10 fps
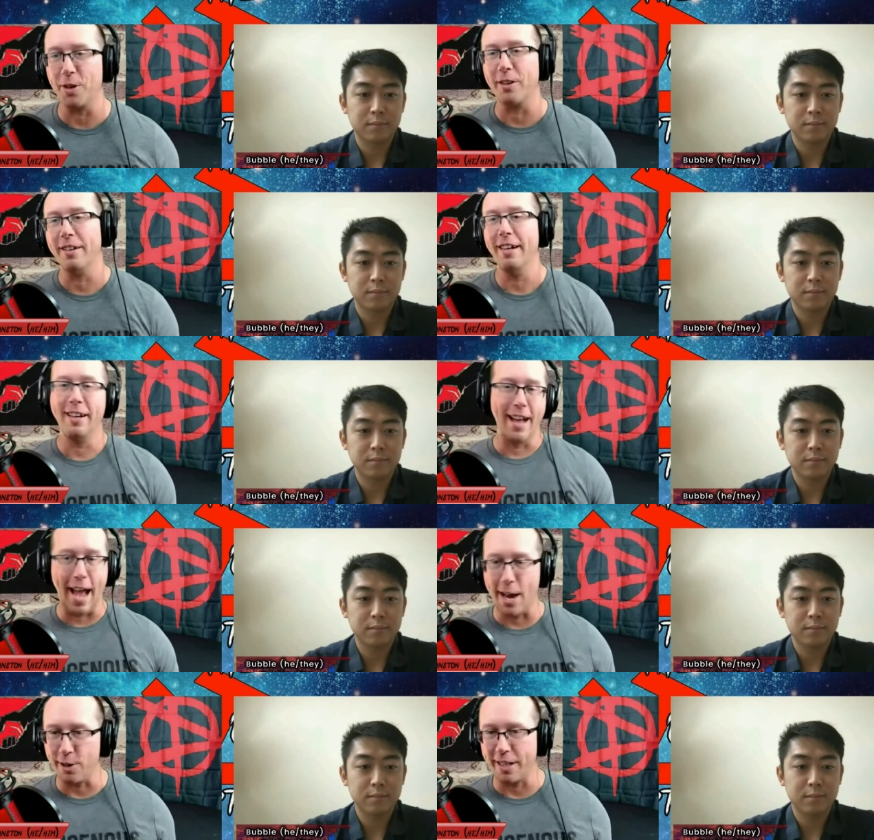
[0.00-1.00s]
Speaker 1: other
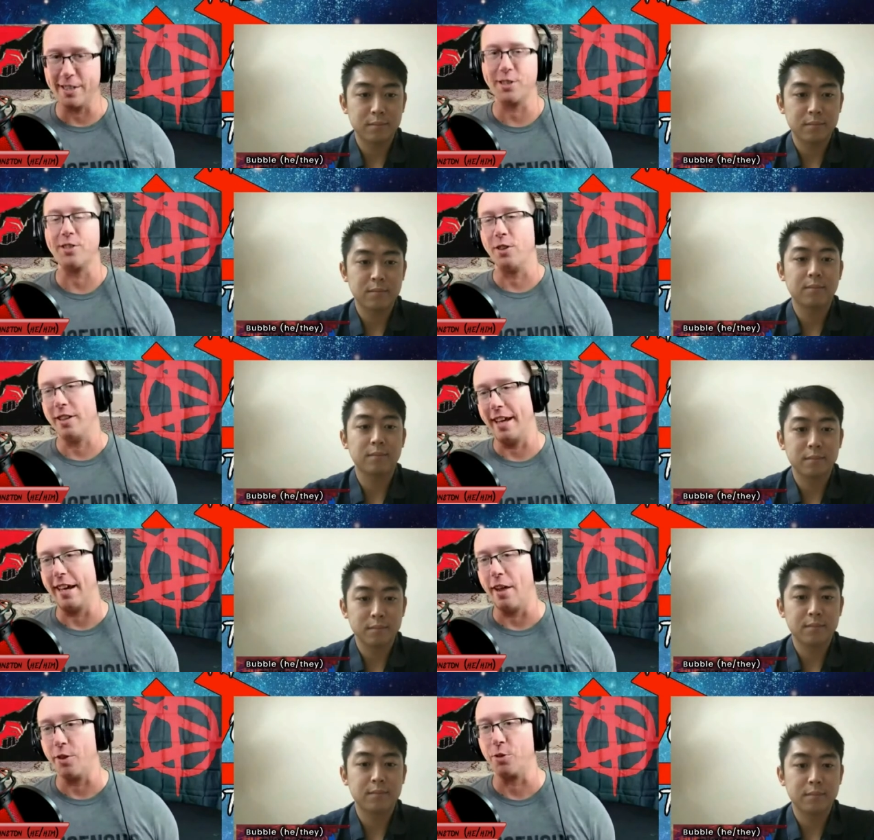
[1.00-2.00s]
anarchists or
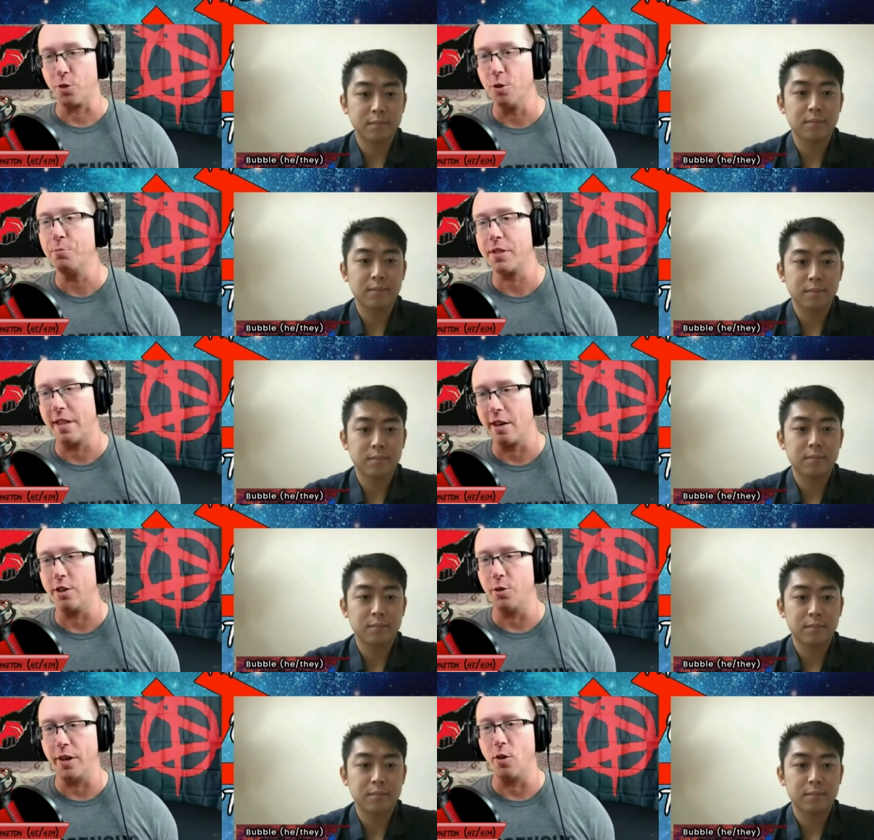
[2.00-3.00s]
like other groups that
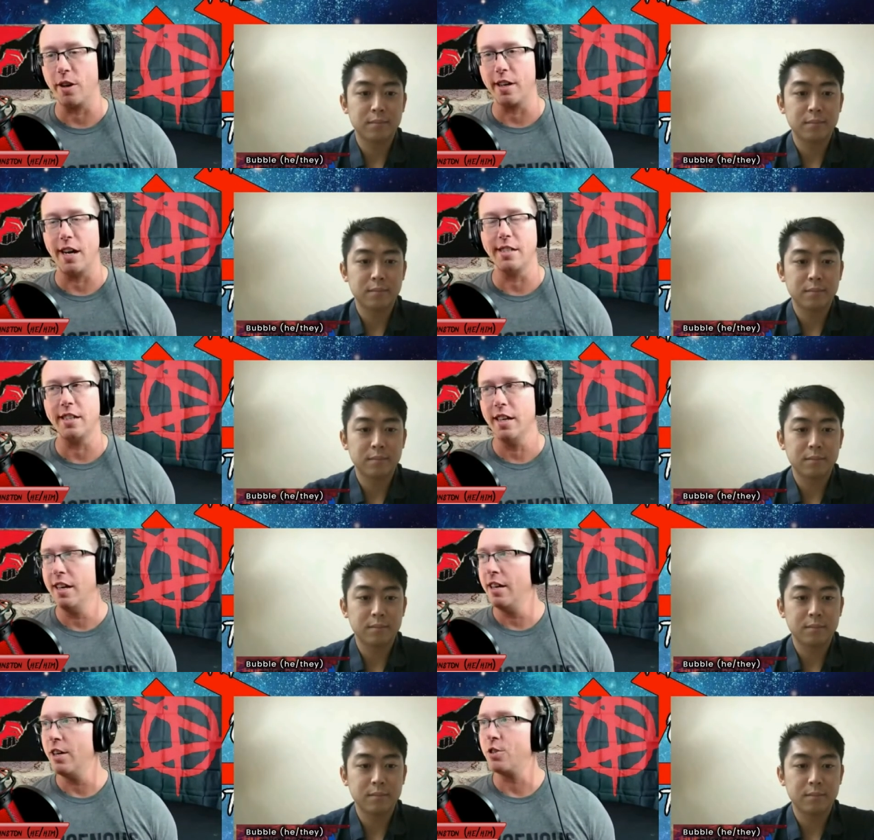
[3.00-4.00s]
are doing organizing.
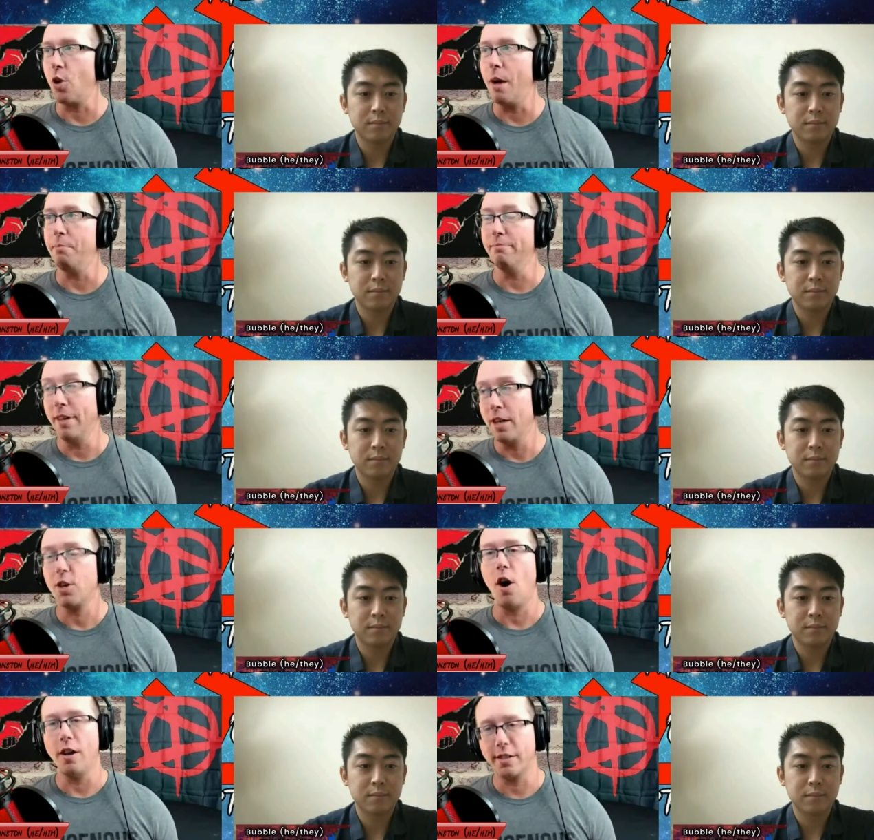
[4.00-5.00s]
So I'm
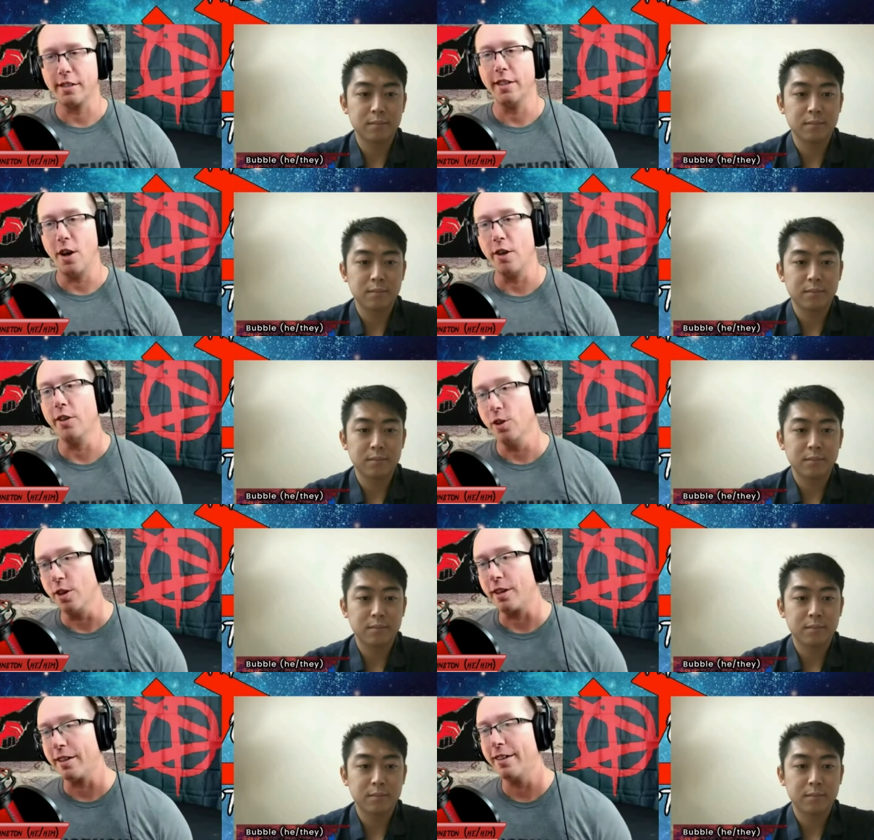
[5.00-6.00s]
constantly on the
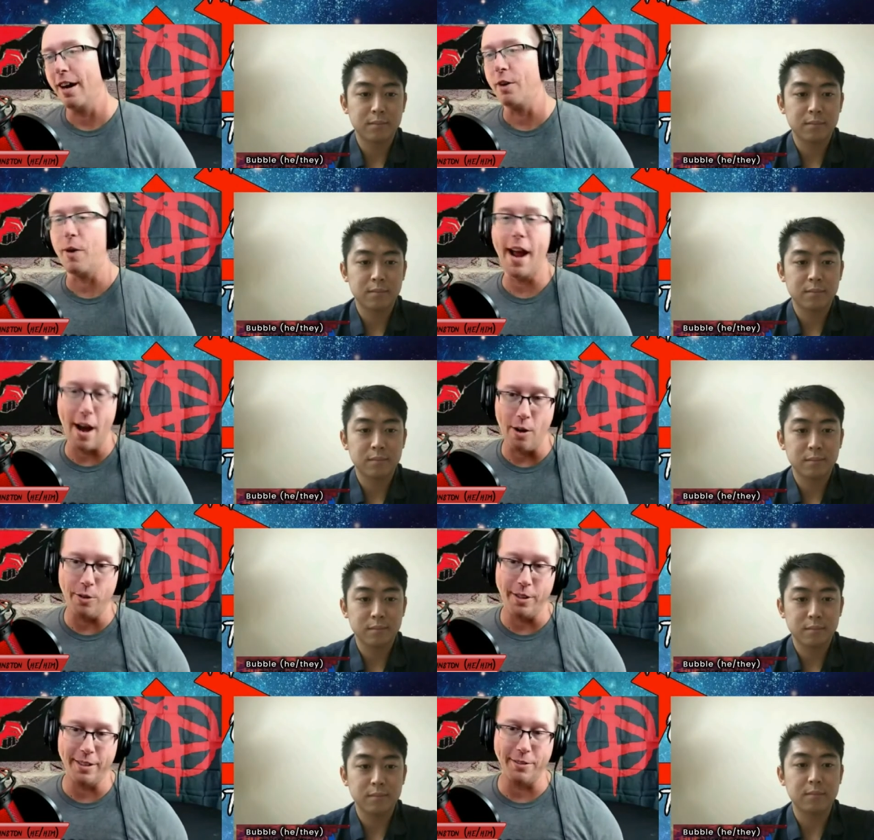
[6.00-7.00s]
look
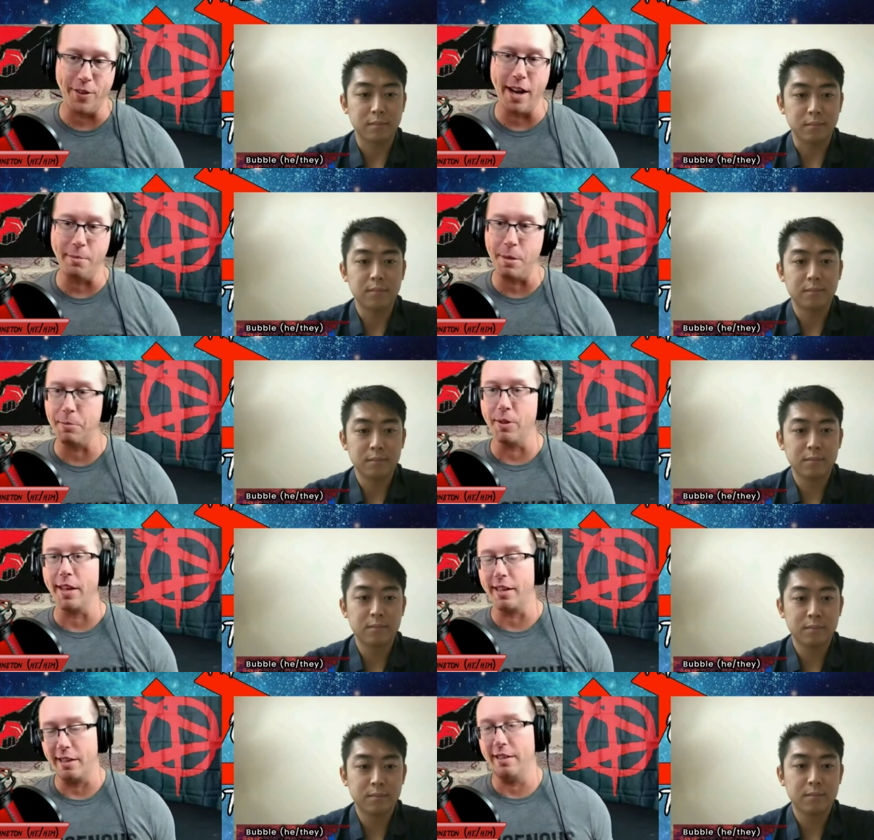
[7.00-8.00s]
around to find mm.
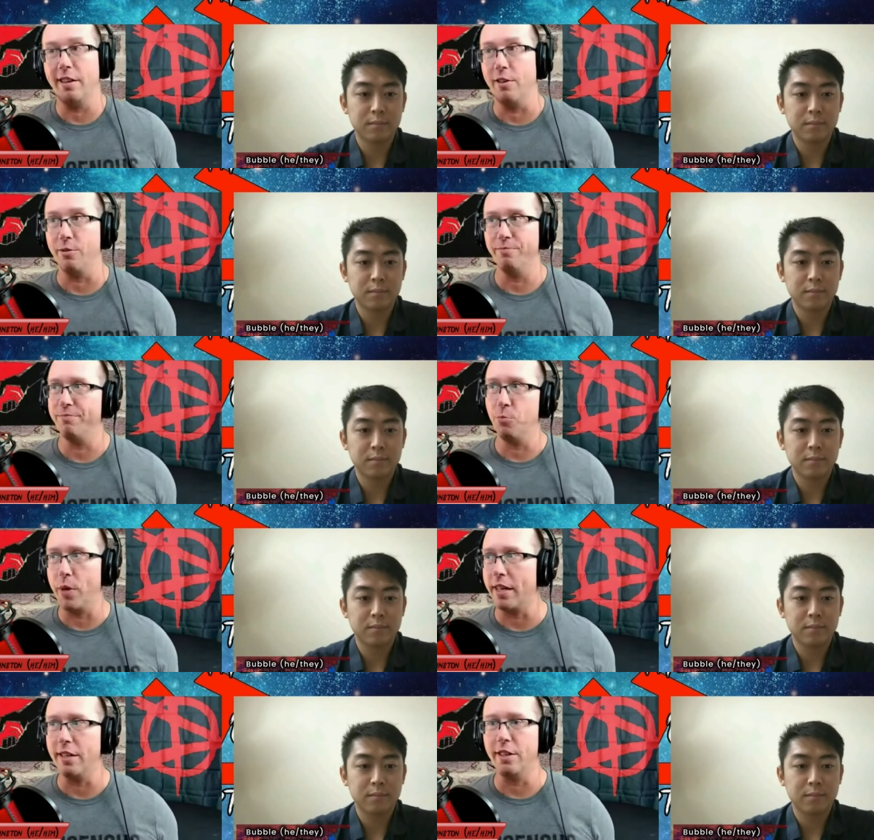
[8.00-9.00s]
people like, you know,
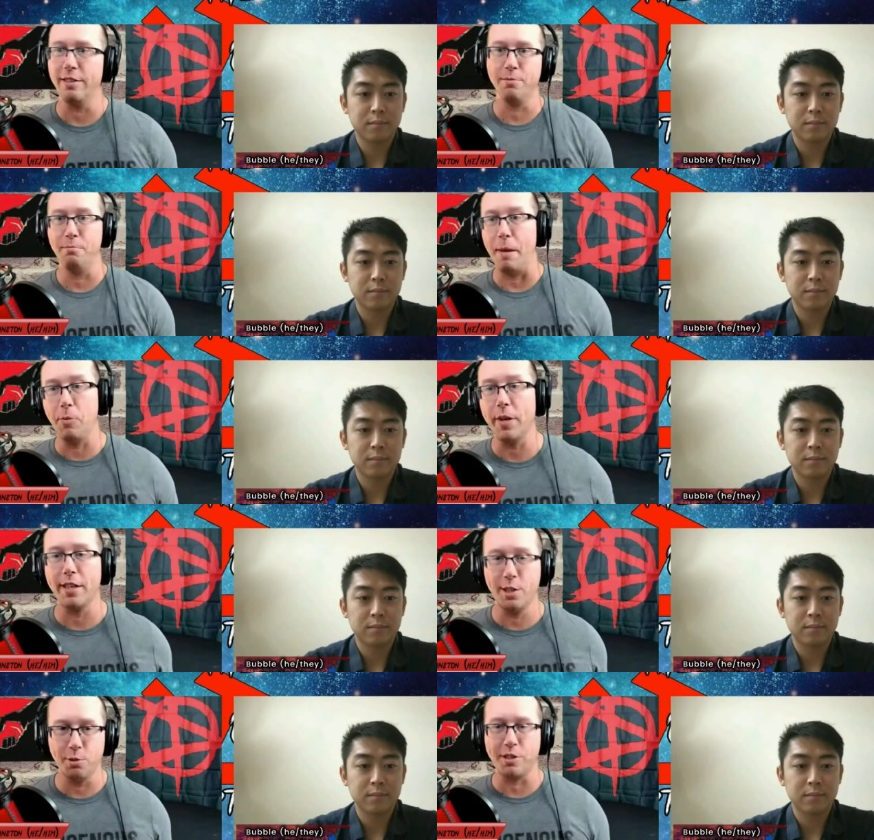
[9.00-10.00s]
we can maybe
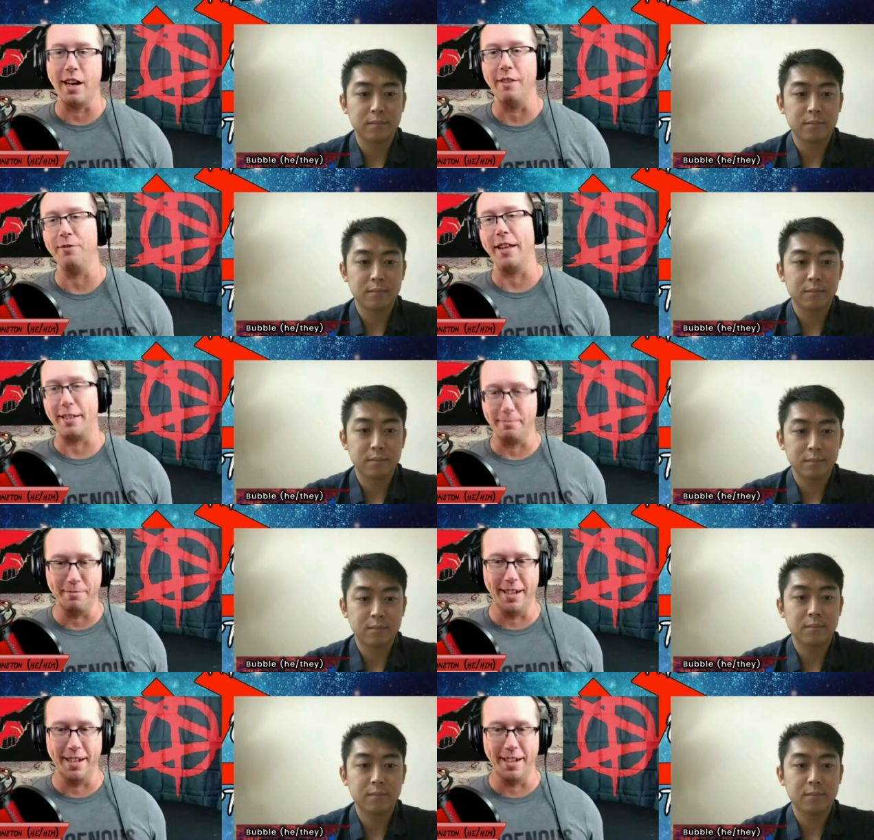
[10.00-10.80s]
we can do stuff like